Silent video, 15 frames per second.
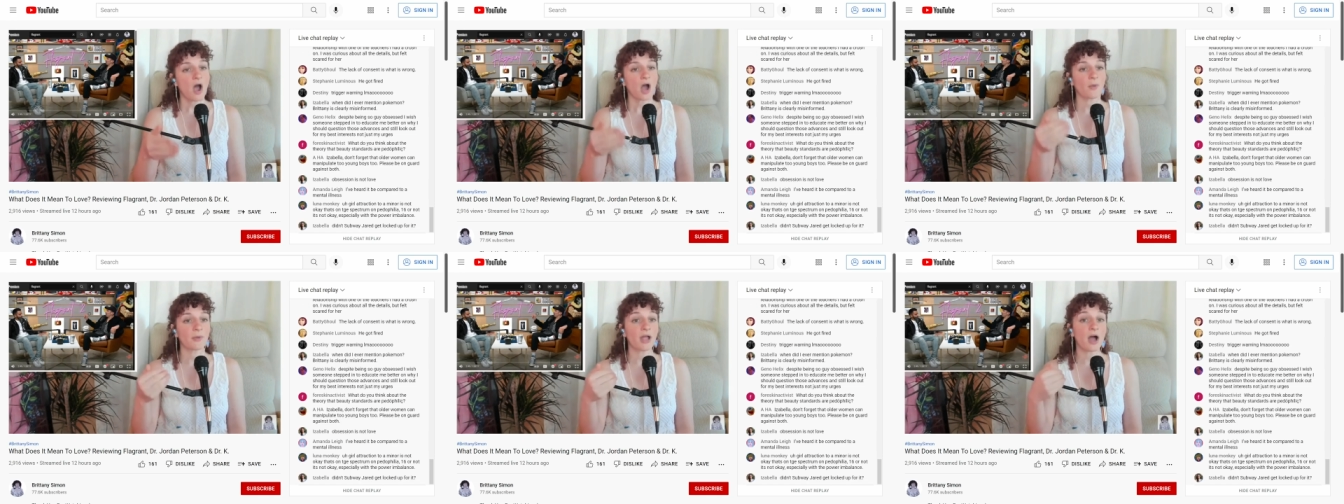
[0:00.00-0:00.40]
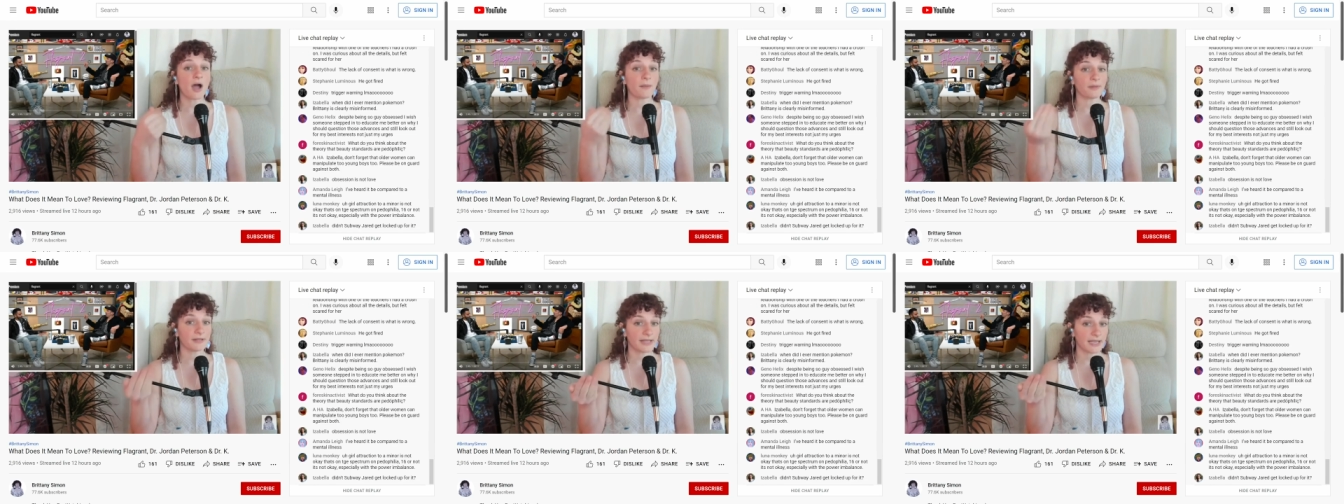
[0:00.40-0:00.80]
Are we
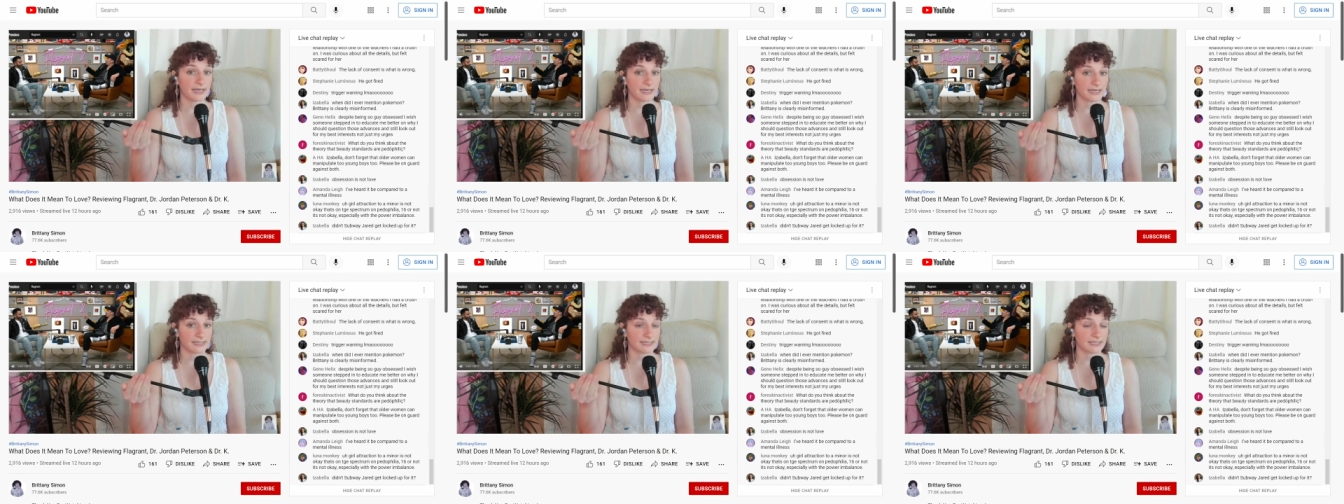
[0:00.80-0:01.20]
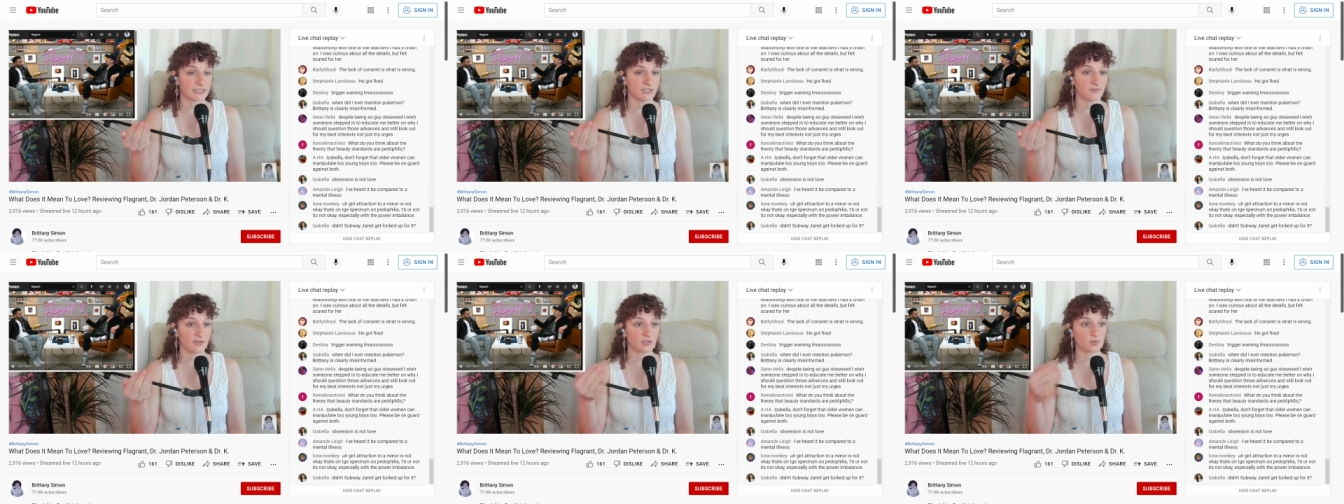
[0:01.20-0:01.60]
obligated as an
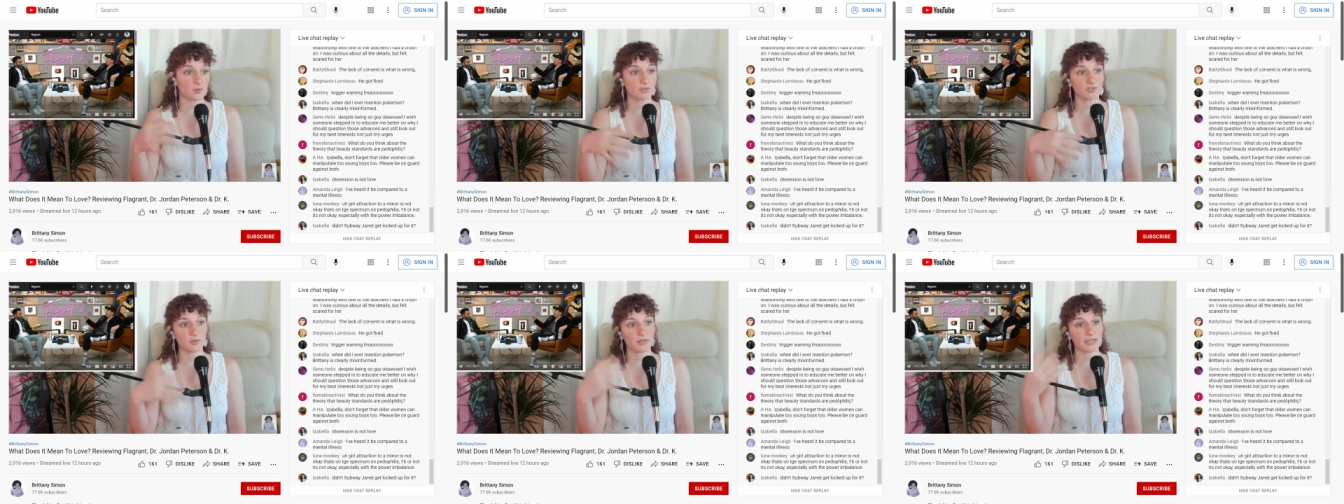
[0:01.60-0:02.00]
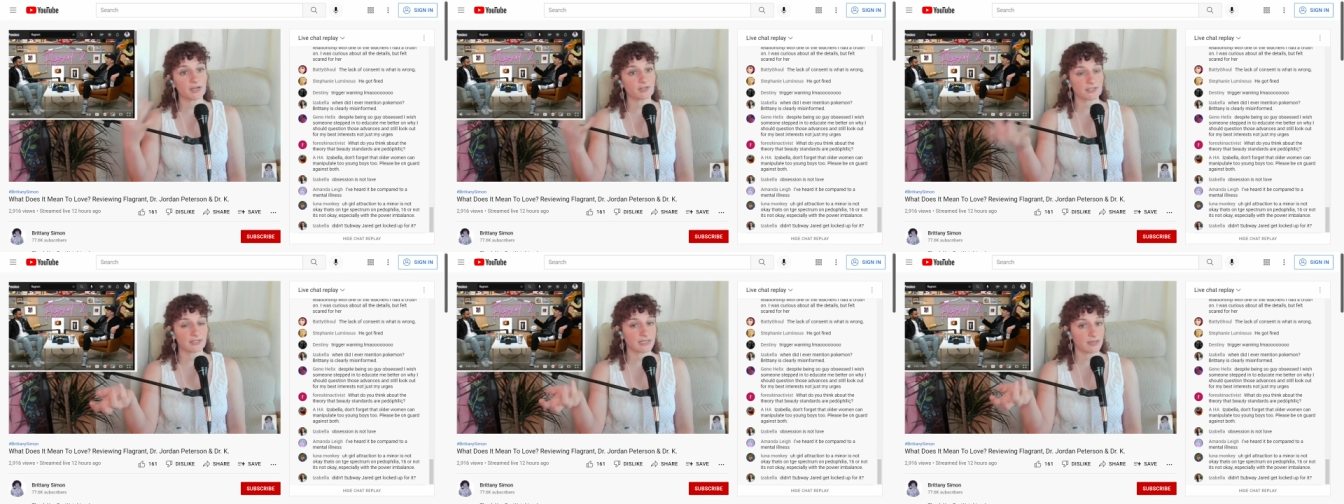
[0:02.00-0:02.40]
individual to
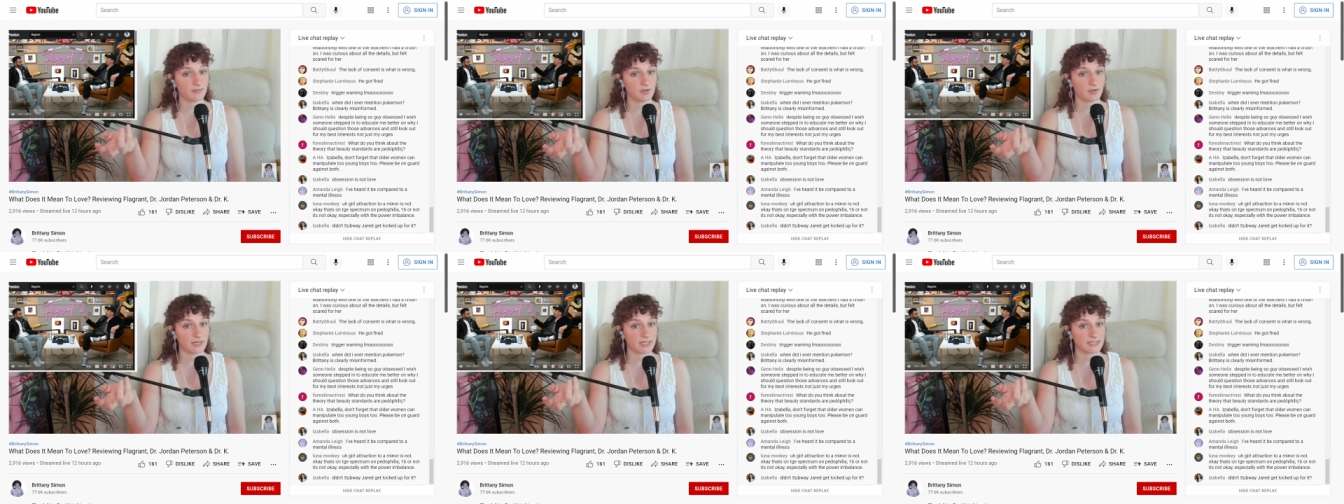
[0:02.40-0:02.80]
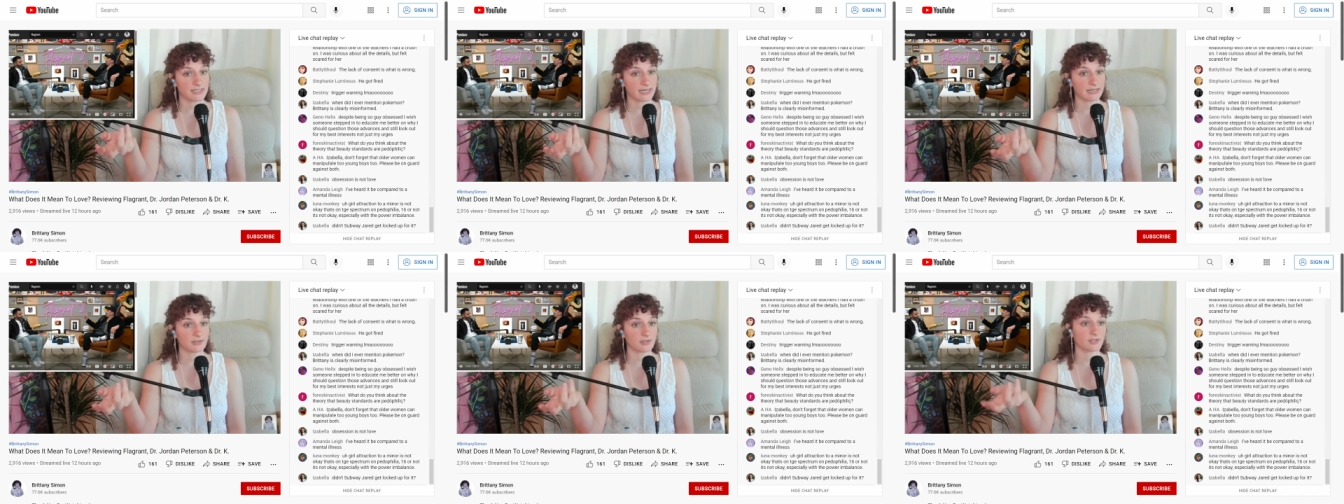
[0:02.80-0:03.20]
adhere to the community
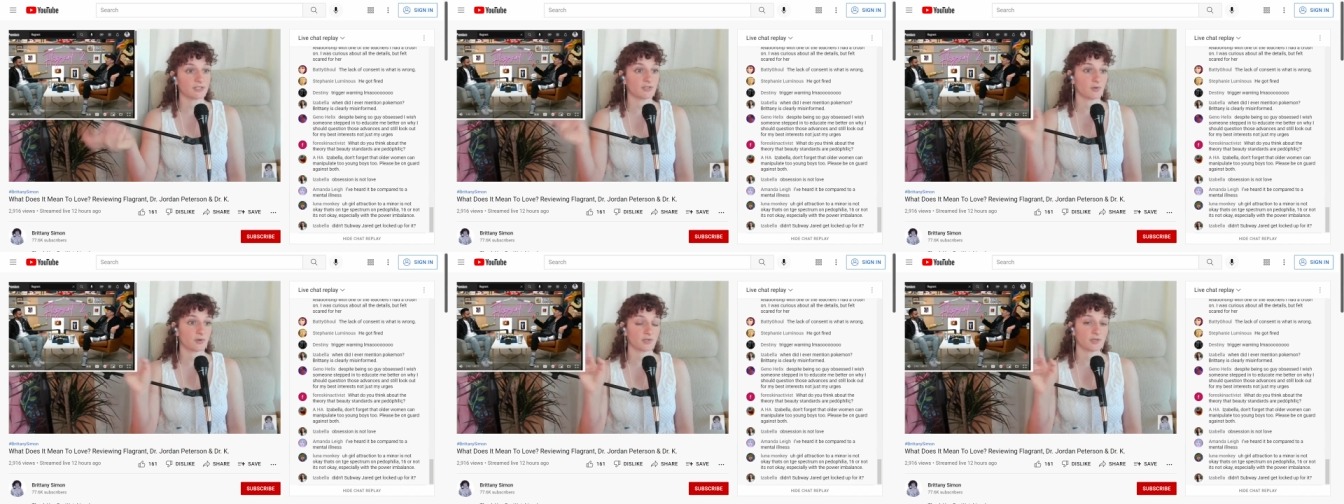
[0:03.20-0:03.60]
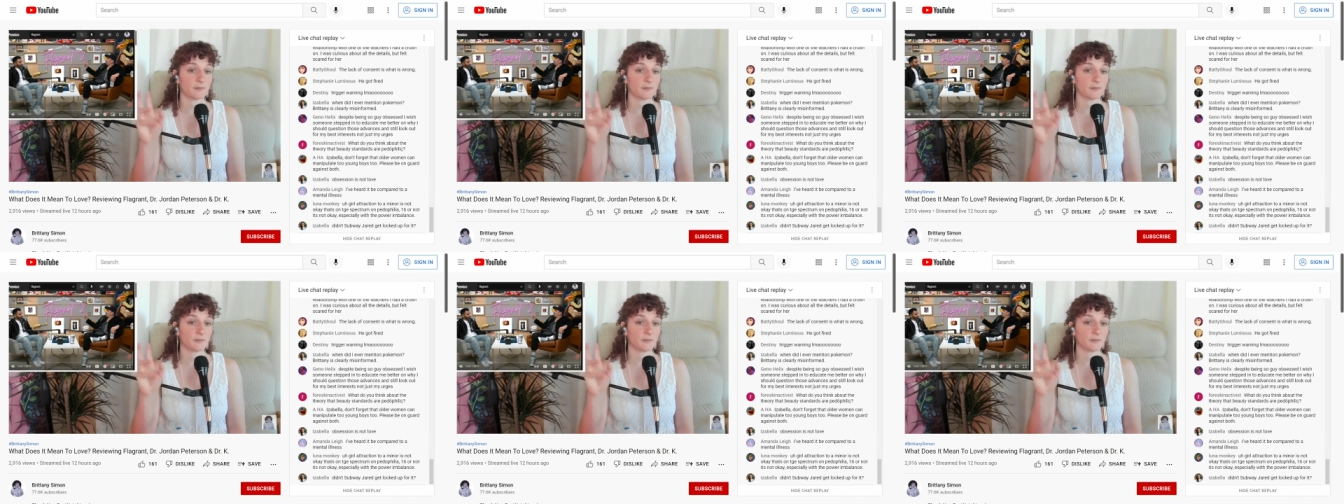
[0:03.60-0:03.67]
standards in order to